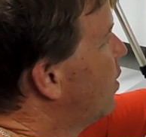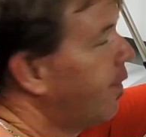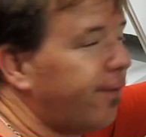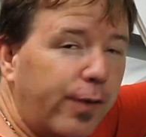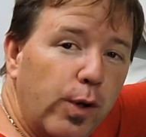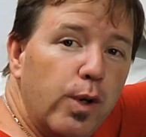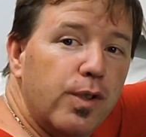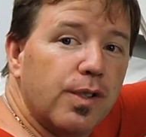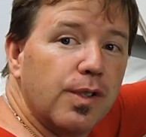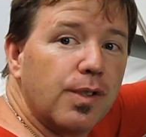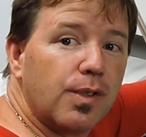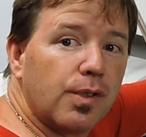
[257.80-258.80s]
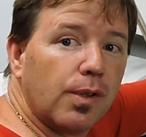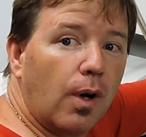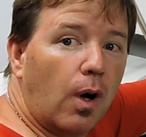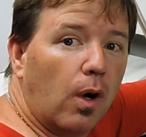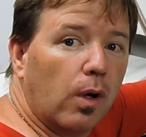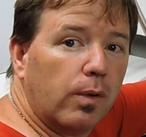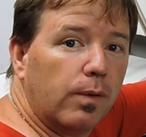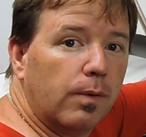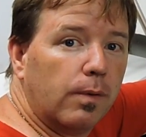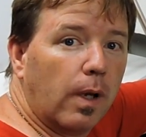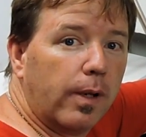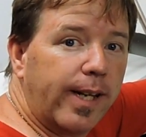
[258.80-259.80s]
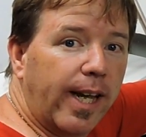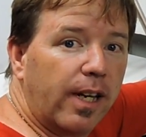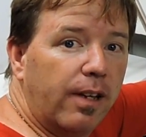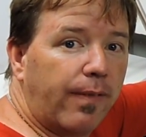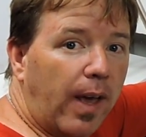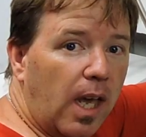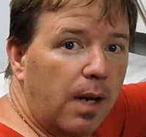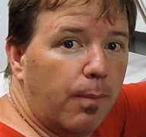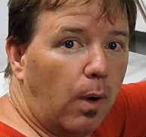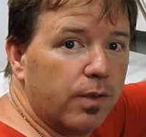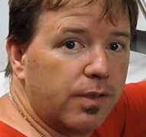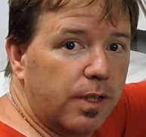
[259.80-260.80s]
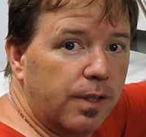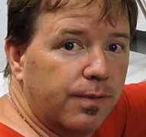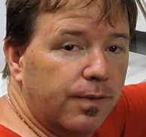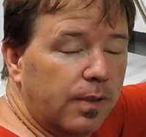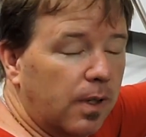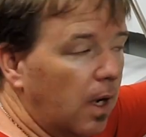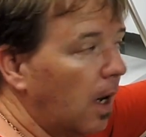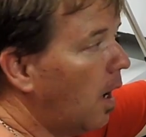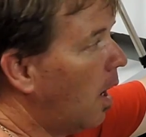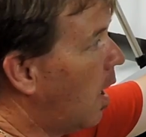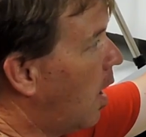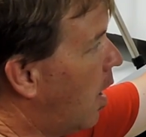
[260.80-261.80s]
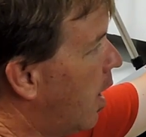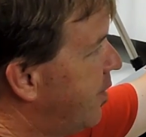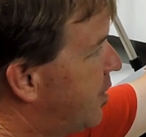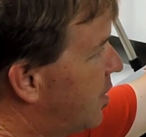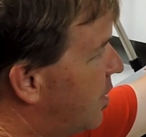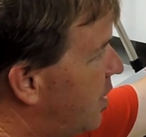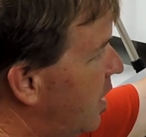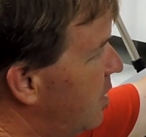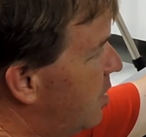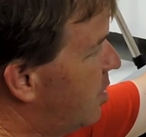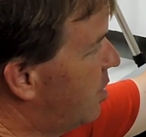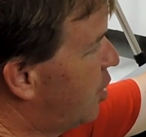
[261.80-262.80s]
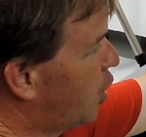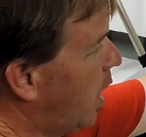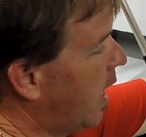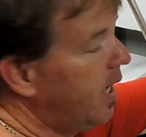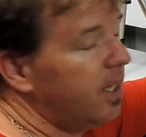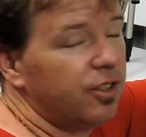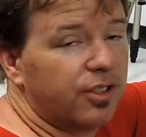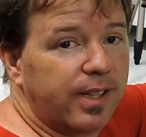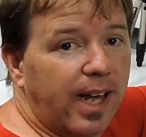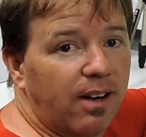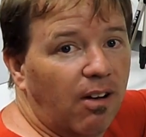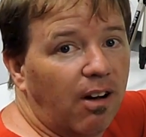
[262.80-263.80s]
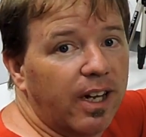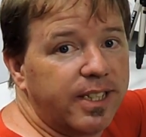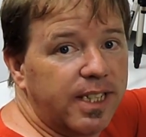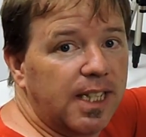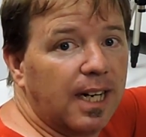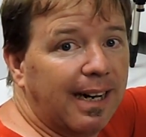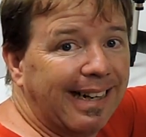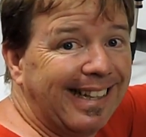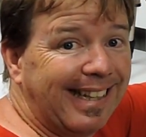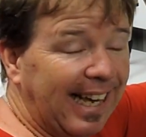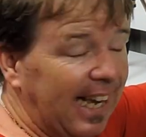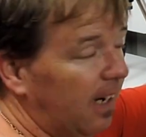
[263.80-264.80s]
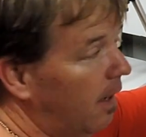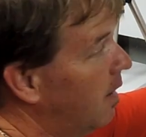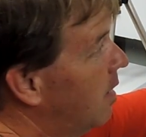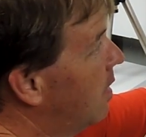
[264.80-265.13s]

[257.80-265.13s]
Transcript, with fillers: fuses on negative and positive. I've since changed that idea again.